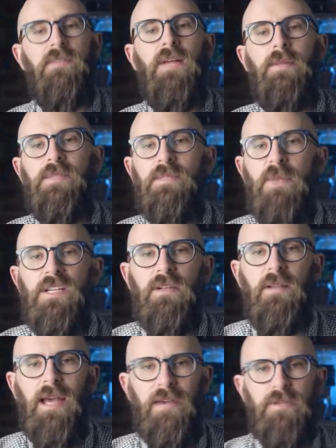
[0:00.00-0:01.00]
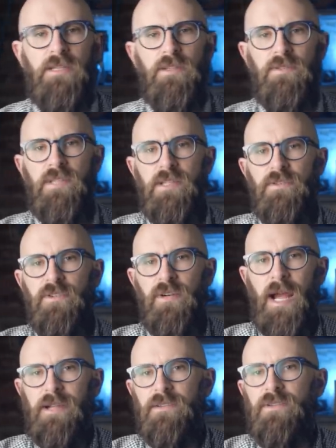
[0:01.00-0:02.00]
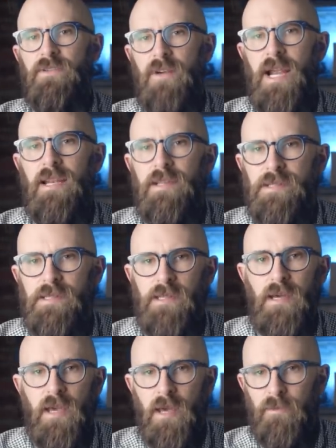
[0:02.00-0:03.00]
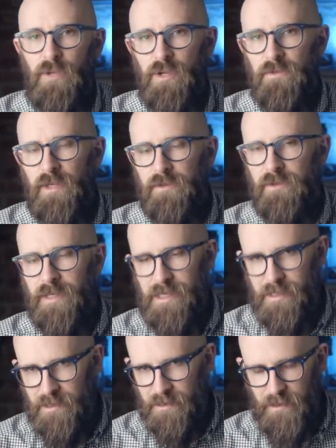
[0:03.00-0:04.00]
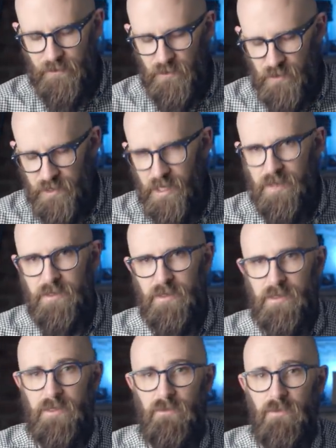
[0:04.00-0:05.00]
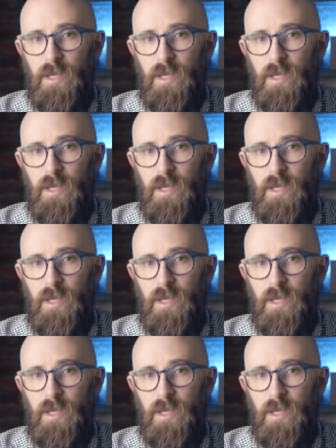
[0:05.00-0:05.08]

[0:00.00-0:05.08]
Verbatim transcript: to develop special heavy-duty tracked trailers to move the three disassembled sections.